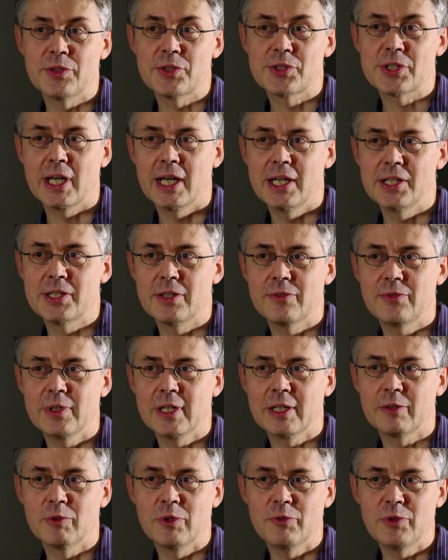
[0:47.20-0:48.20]
in the
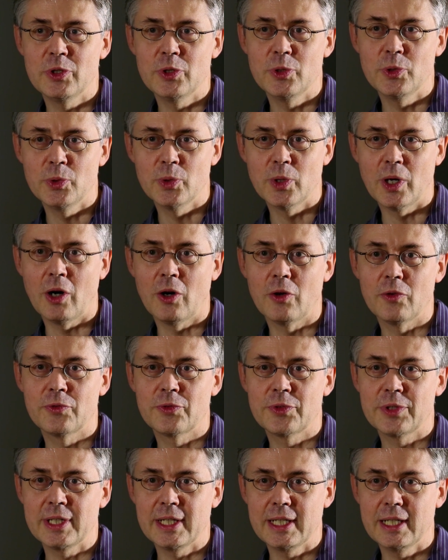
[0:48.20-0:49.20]
scientific review of
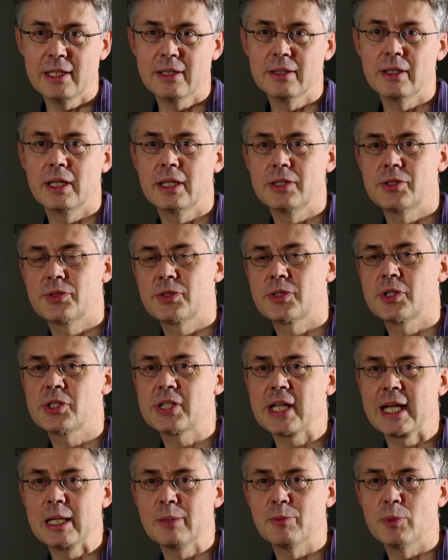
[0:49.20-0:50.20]
the
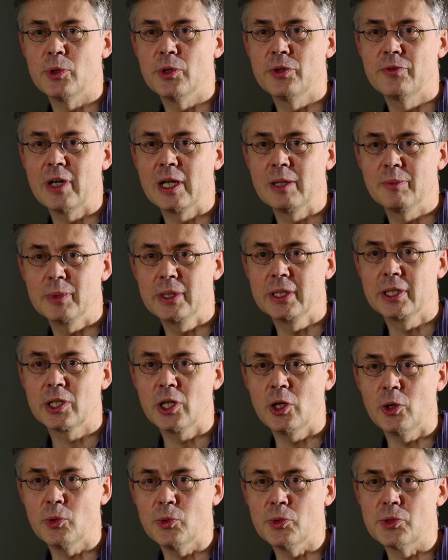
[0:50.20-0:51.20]
Sustainable Development
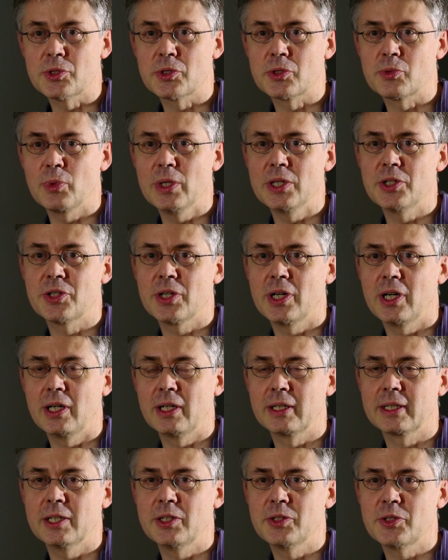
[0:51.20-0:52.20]
Goals, which
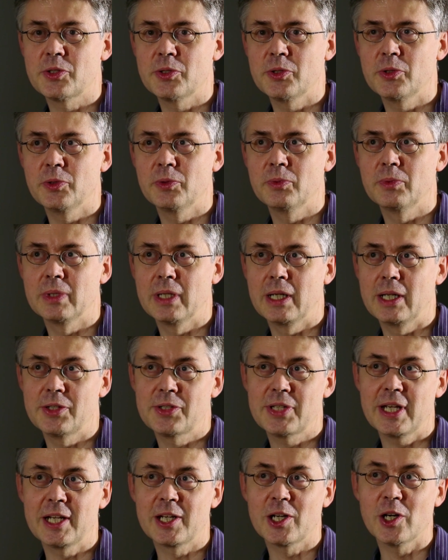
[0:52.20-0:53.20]
are going to
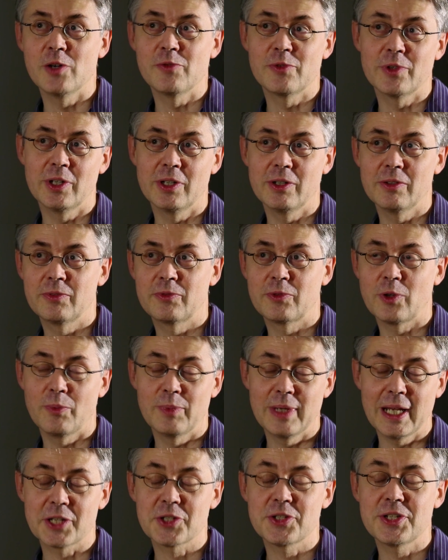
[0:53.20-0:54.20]
take over
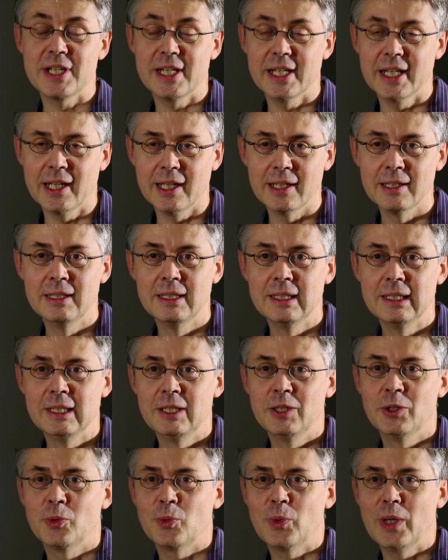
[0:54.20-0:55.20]
from next year
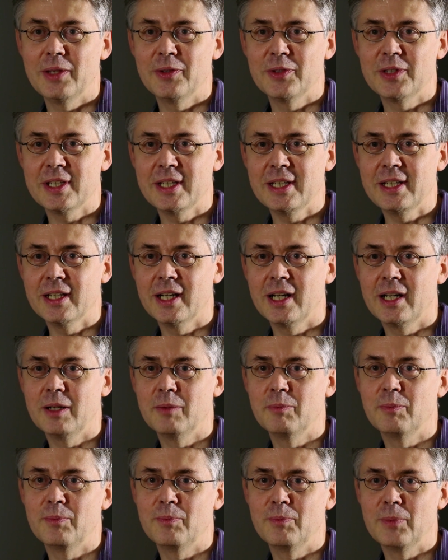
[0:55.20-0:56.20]
when the
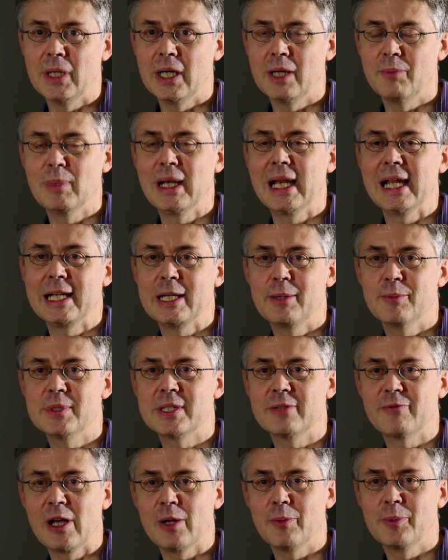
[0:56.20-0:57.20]
Millennium
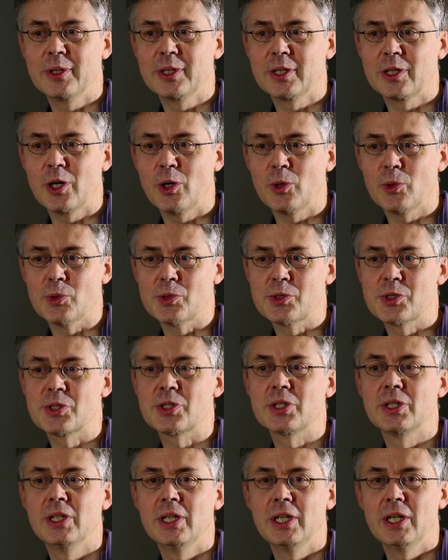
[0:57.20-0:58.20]
Development
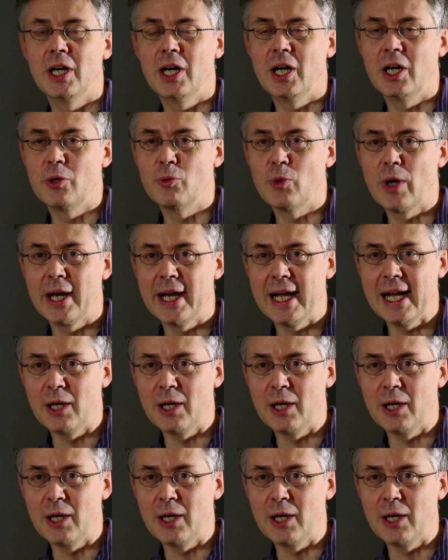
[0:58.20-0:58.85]
Goals run